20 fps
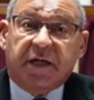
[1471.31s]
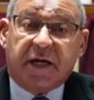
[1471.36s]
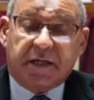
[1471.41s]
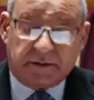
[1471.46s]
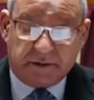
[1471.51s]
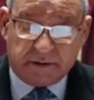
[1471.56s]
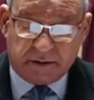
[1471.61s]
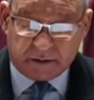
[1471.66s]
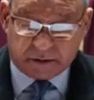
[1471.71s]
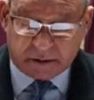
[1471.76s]

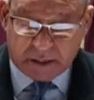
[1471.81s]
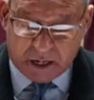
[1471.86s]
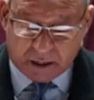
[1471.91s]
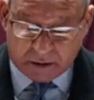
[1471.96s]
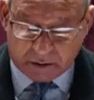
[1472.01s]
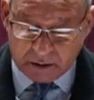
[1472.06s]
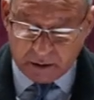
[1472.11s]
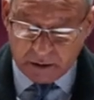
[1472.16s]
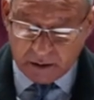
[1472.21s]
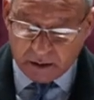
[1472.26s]
as in
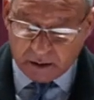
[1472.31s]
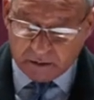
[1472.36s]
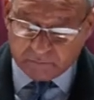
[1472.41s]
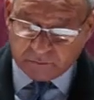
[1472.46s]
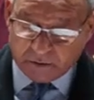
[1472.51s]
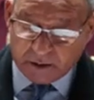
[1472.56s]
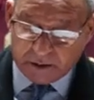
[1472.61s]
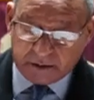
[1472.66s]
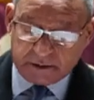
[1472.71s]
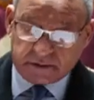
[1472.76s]
Iraq,
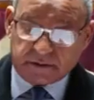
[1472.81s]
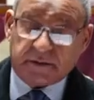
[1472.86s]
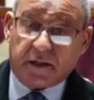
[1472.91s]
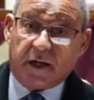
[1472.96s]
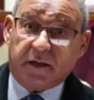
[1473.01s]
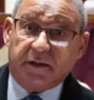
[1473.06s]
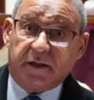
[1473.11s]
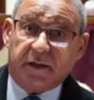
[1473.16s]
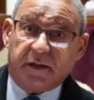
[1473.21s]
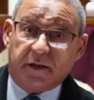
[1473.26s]

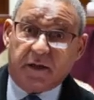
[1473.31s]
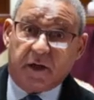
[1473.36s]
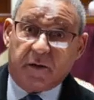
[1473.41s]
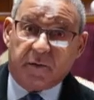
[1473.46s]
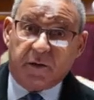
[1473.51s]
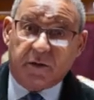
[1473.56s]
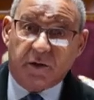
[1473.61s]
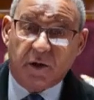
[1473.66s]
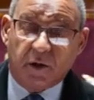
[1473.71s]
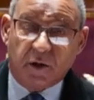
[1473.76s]
Afghanistan, and
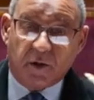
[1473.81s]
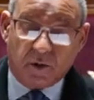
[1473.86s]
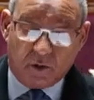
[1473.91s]
Yemen,